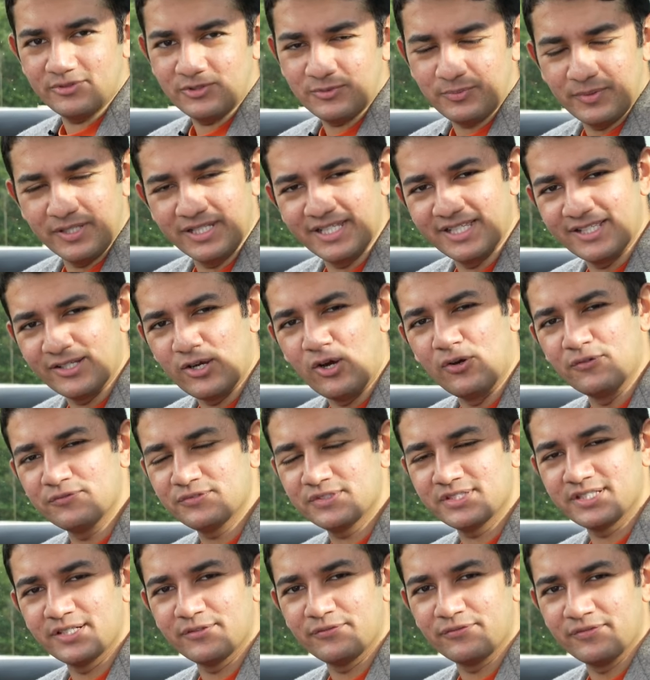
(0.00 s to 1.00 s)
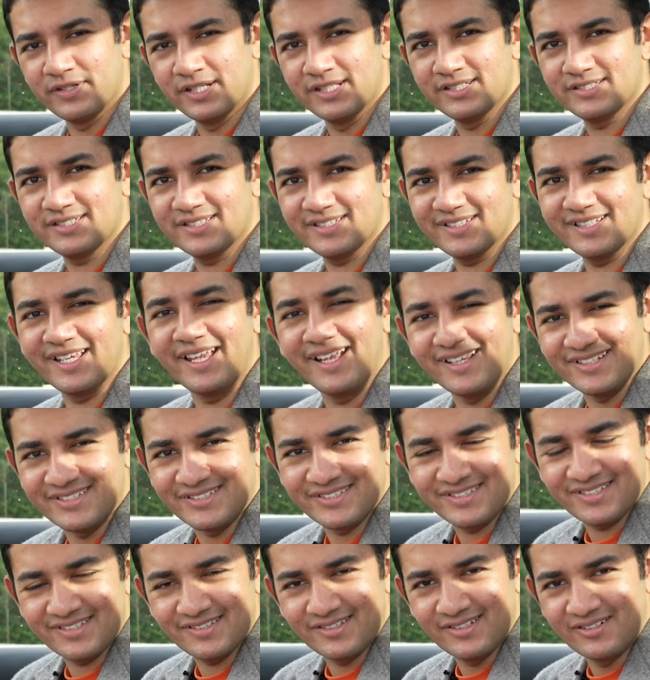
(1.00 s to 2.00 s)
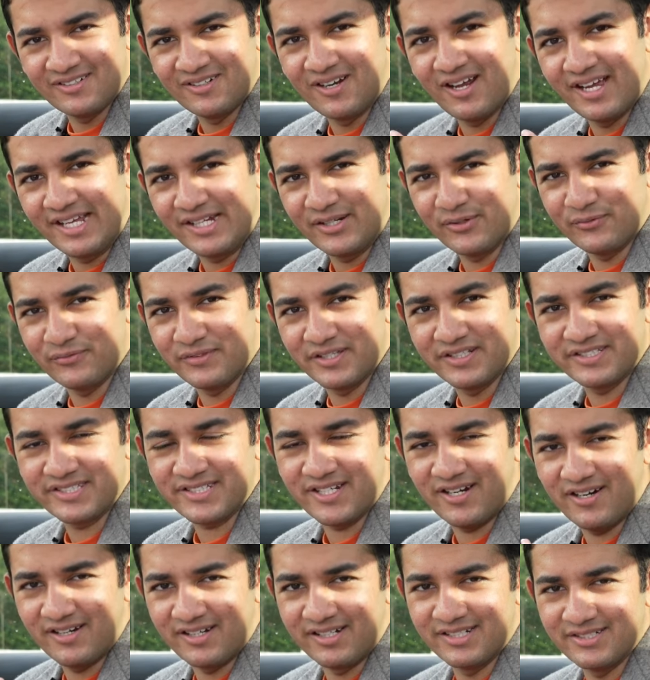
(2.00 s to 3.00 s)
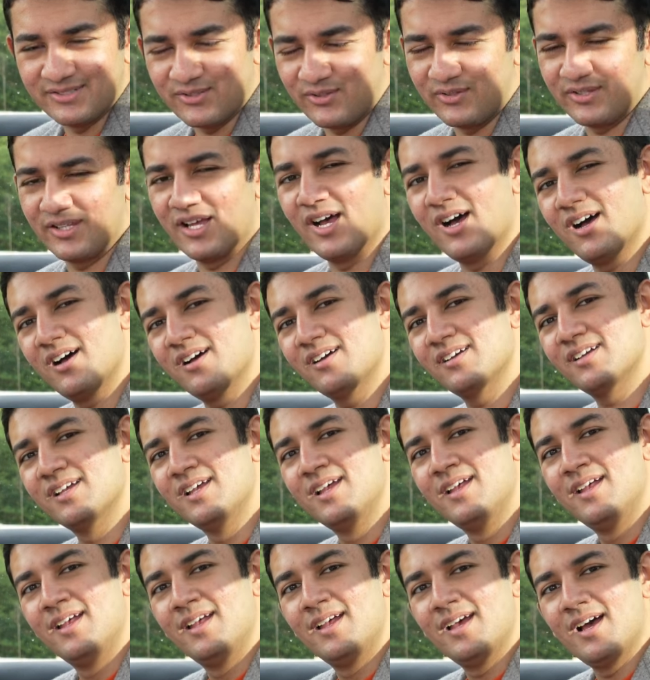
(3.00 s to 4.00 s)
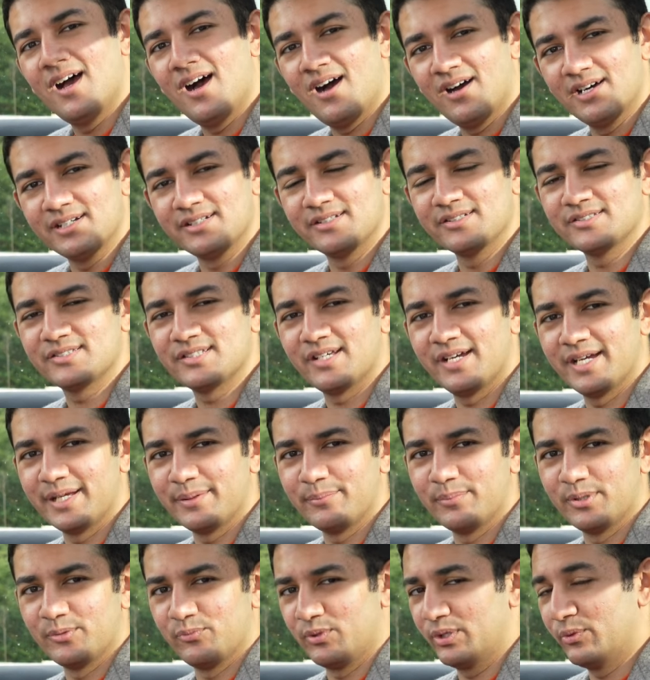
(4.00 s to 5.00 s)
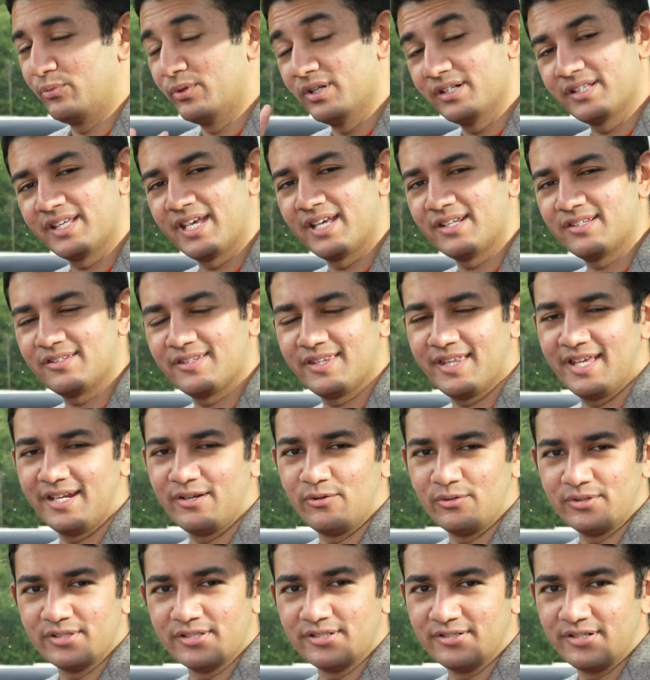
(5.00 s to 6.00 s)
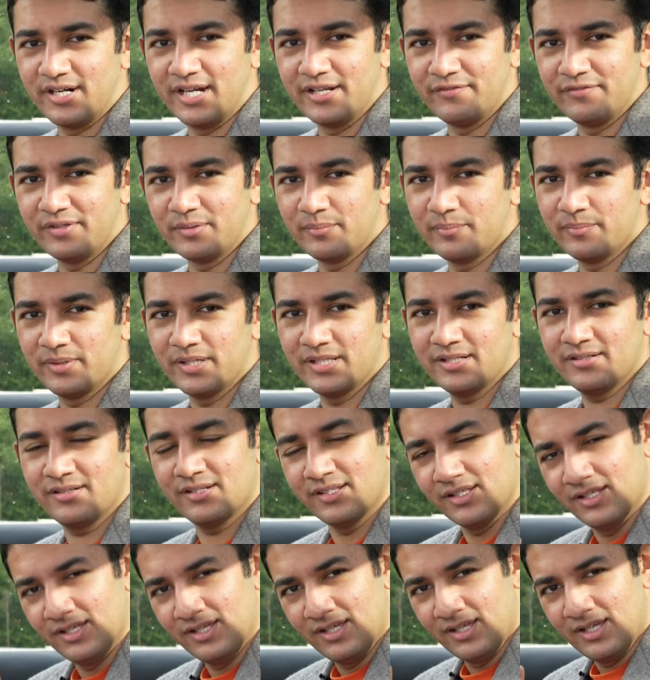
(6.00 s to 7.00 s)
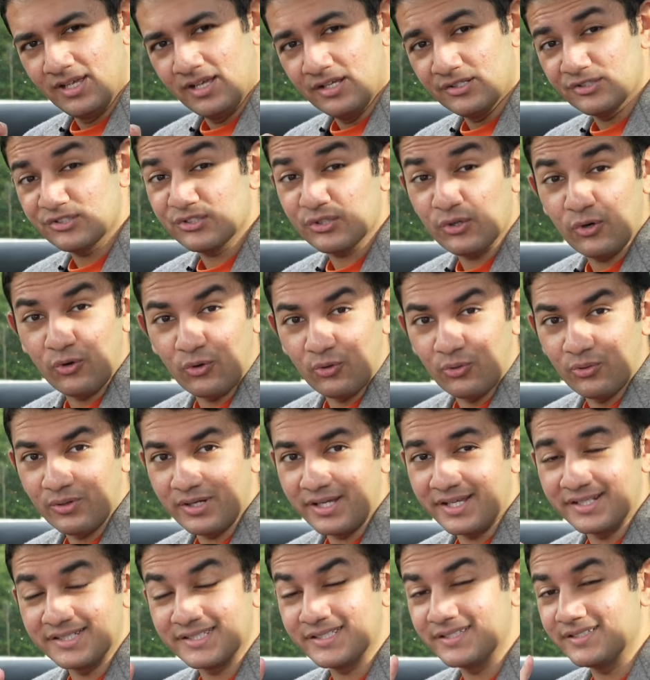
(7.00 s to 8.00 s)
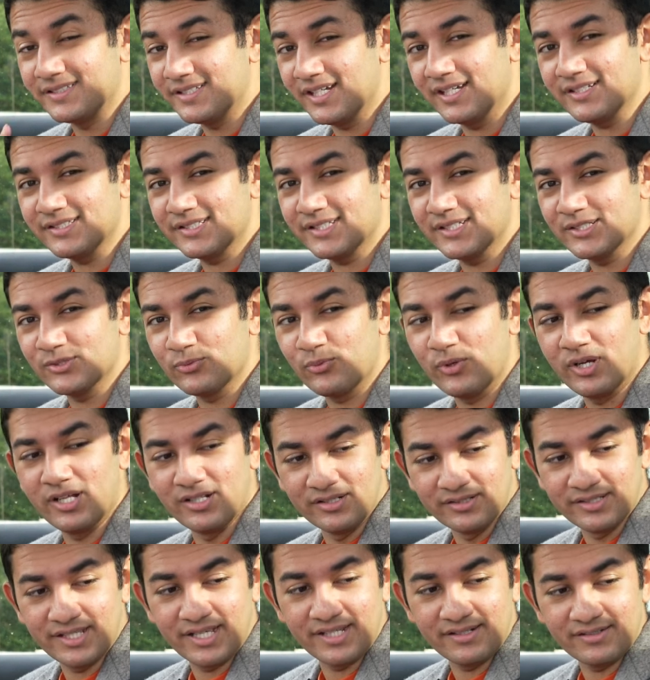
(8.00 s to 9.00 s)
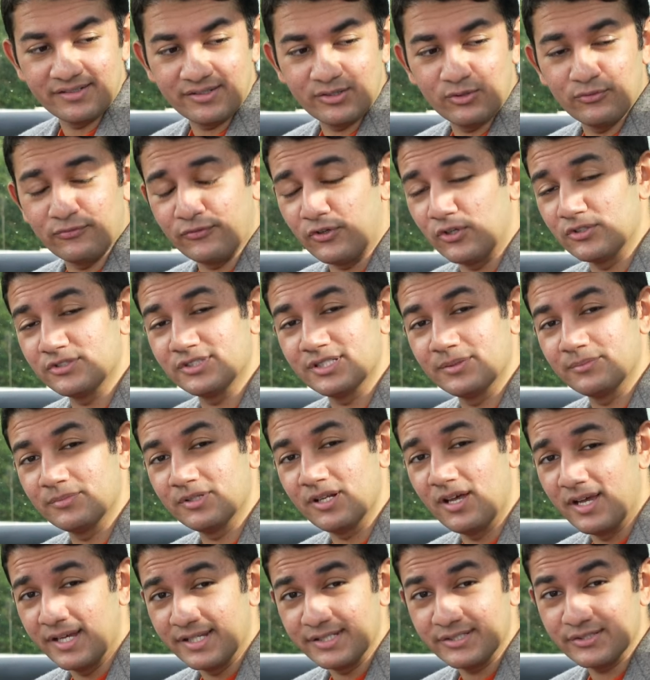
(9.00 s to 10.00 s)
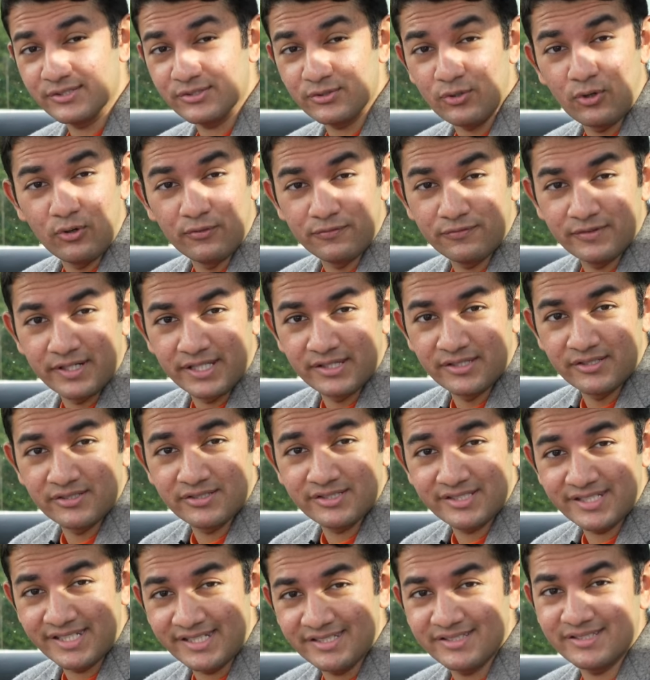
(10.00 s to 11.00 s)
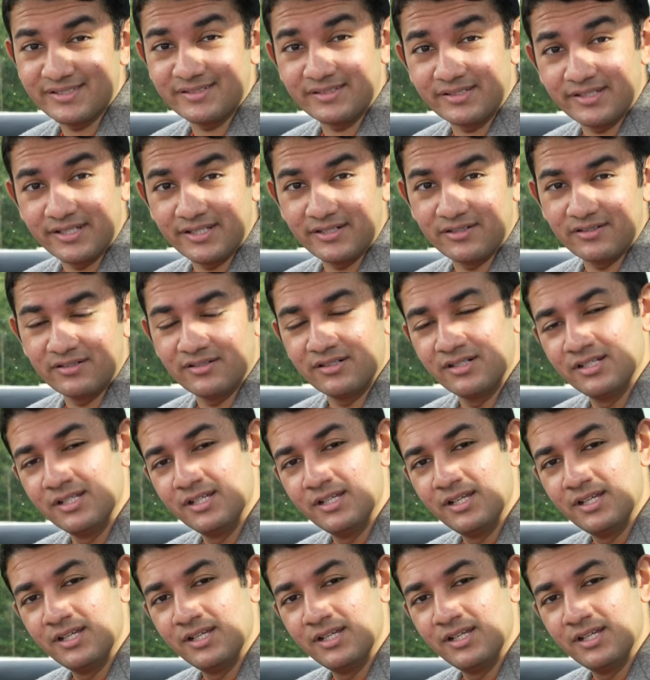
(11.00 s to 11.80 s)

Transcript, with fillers: speaking of stiffness, yes, the ride of this car is on the harder side, but we will get to that on the driving bit. So, it's just as well that you've got some nice soft leather seats in here.